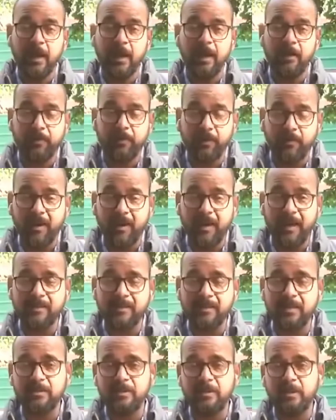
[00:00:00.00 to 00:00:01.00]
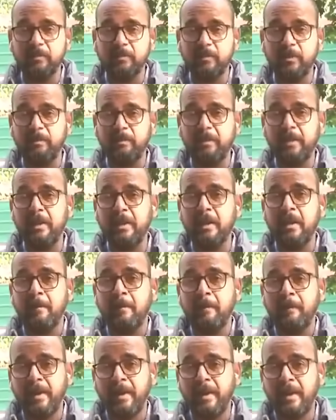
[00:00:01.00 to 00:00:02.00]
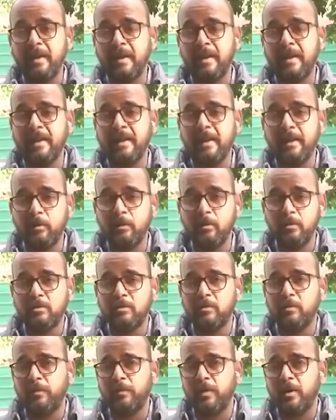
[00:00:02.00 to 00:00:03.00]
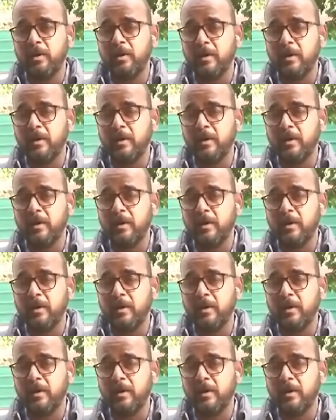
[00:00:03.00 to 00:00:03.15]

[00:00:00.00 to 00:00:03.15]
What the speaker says: trivialized and she will be made an accused for the